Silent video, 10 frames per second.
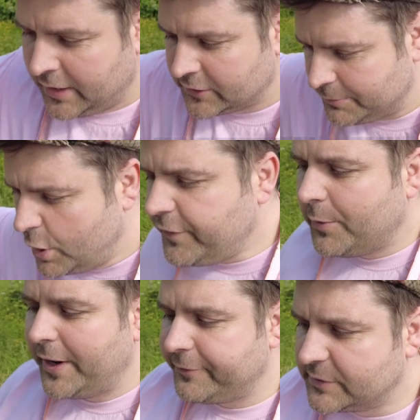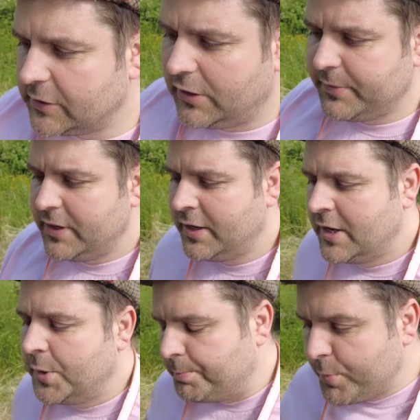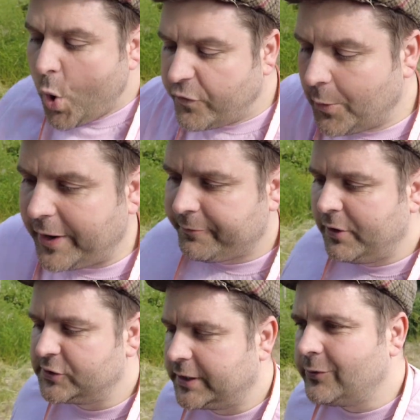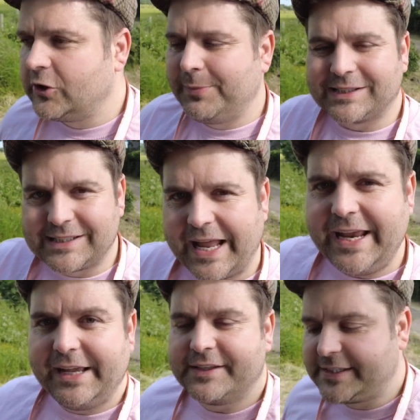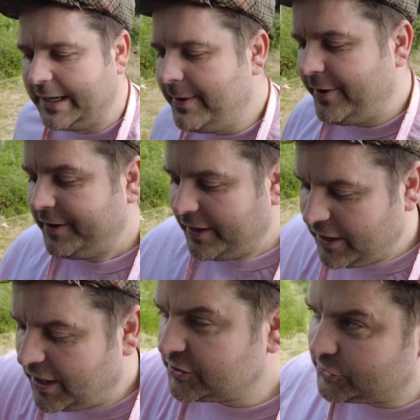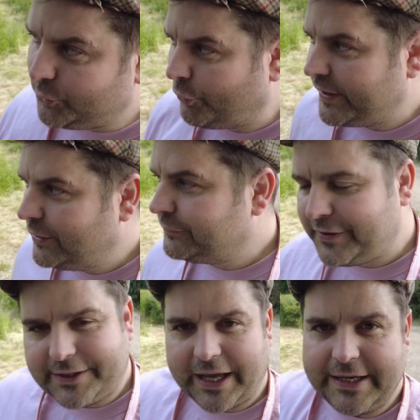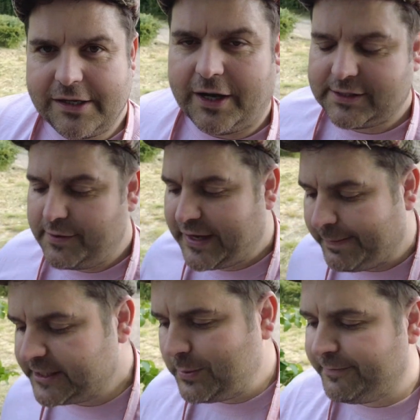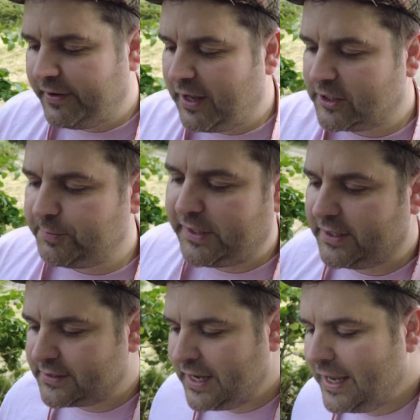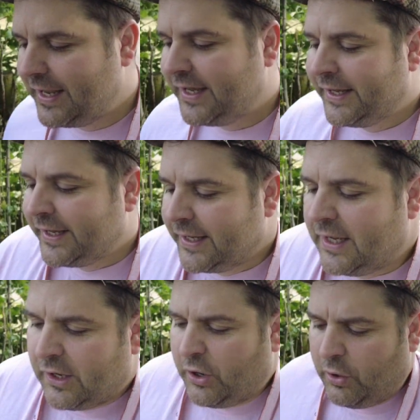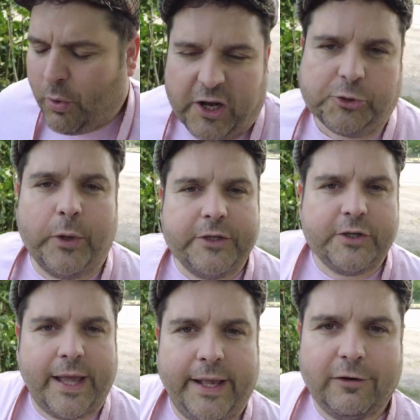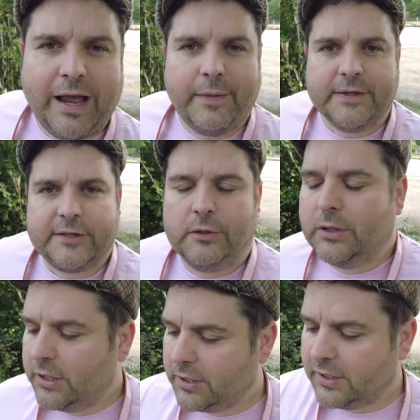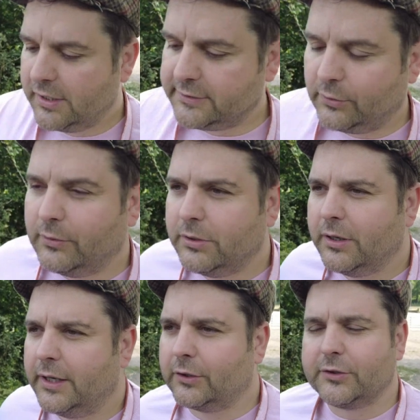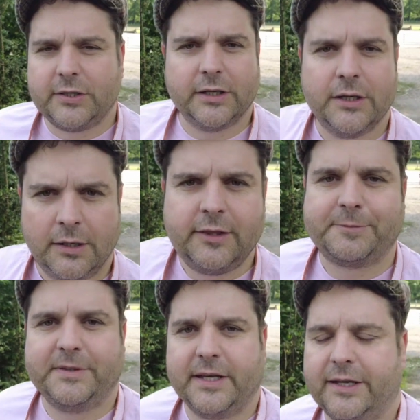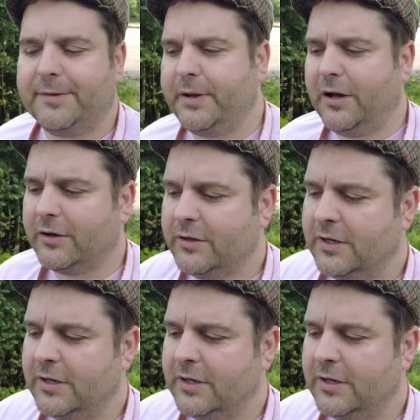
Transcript: So moving away from Solomon, moving away from Lo Celso, but staying in the same area. The last story of the day, guys, and I've kept this one for last because, well, I just wanted you to hang around until, until I got to this particular part.